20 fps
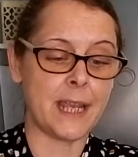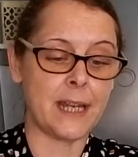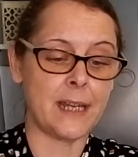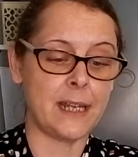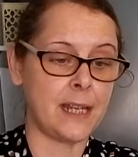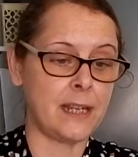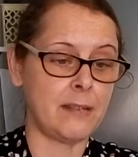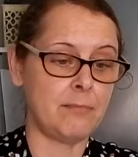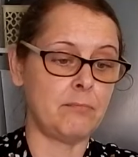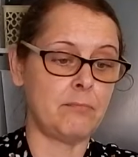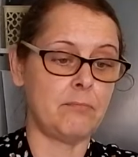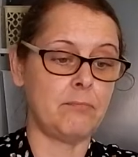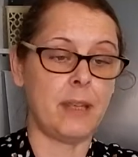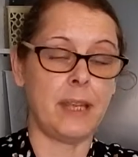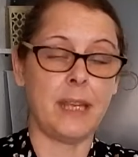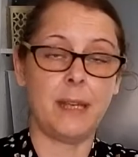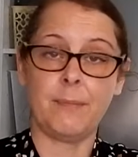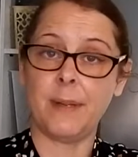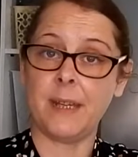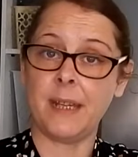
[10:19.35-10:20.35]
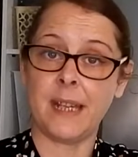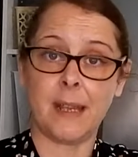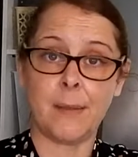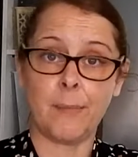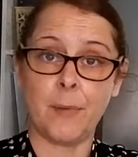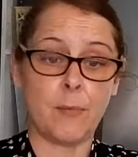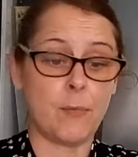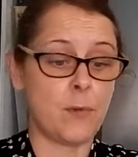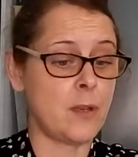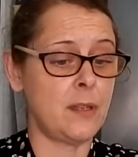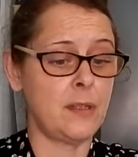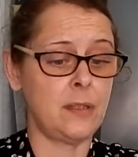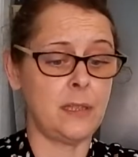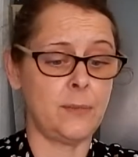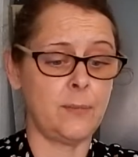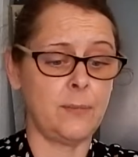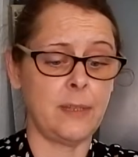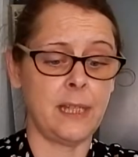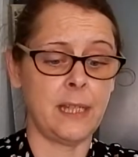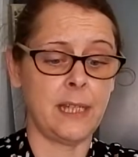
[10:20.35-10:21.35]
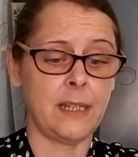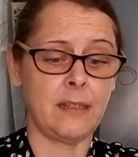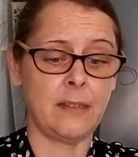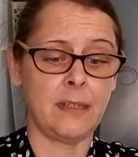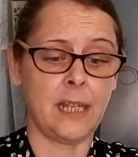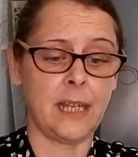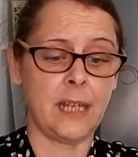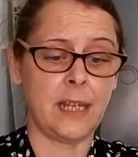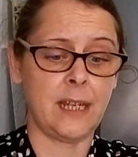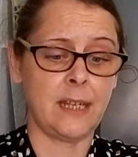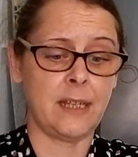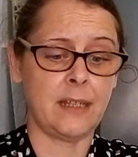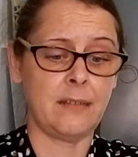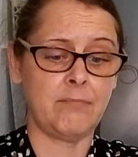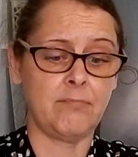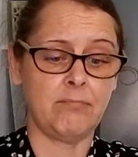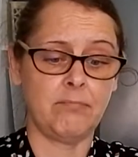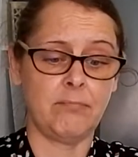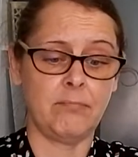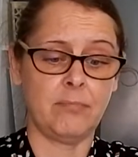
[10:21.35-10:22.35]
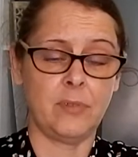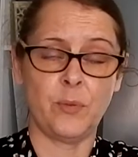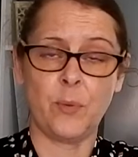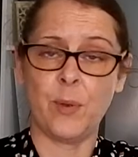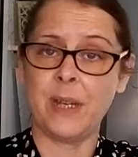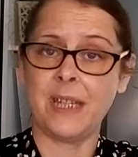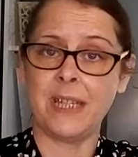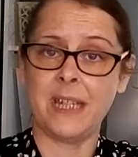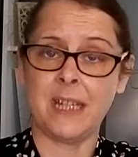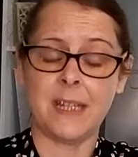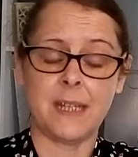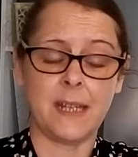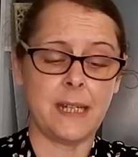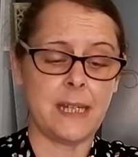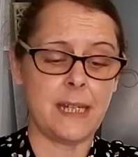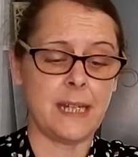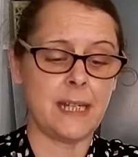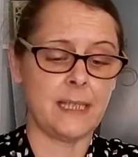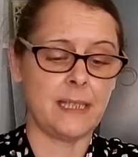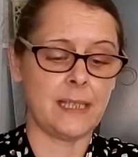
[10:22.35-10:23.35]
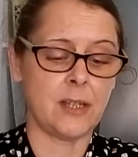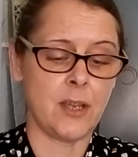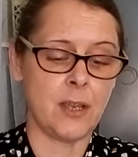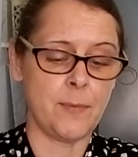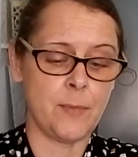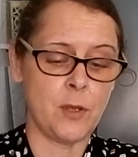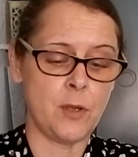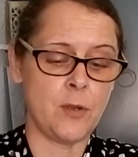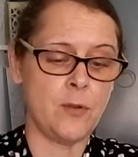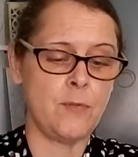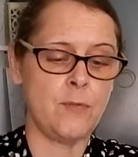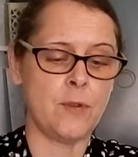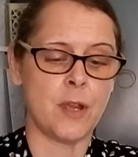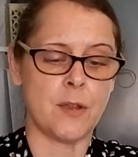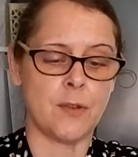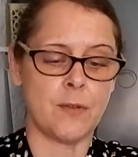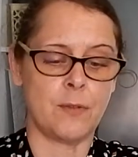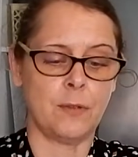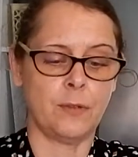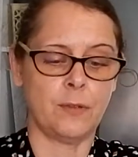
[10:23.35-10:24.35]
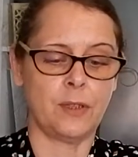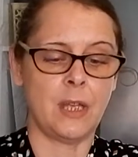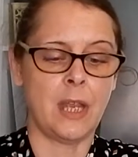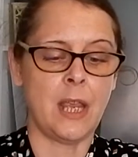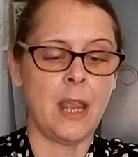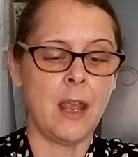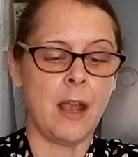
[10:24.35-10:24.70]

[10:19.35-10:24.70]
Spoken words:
and then maybe they'll be worth something in 20, 30 years time, who knows.